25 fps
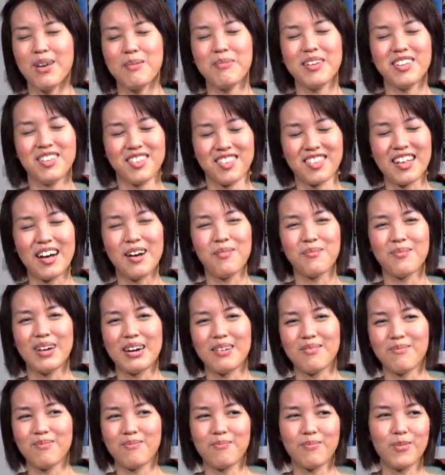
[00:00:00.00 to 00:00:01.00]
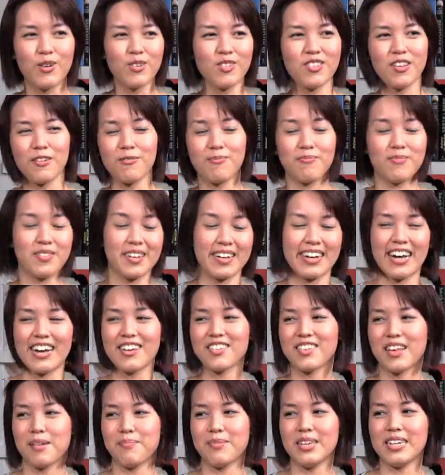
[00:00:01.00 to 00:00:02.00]
maybe some, but most of the
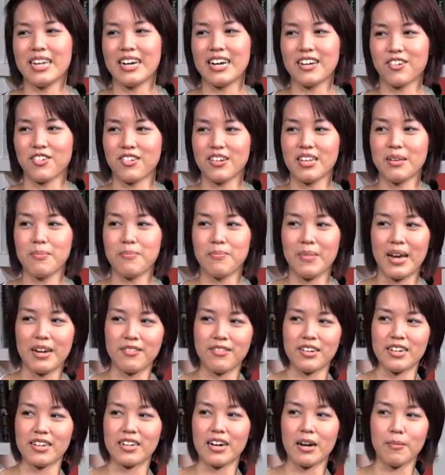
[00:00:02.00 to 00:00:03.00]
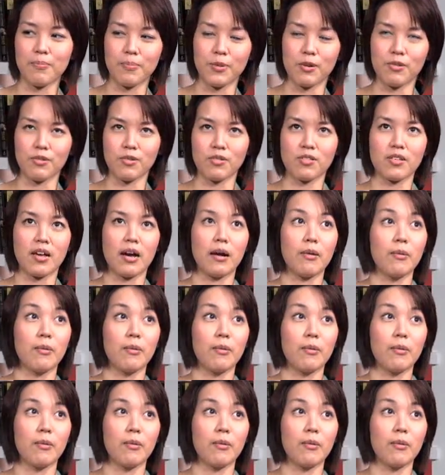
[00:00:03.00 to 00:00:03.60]
guys I meet are actually married couples.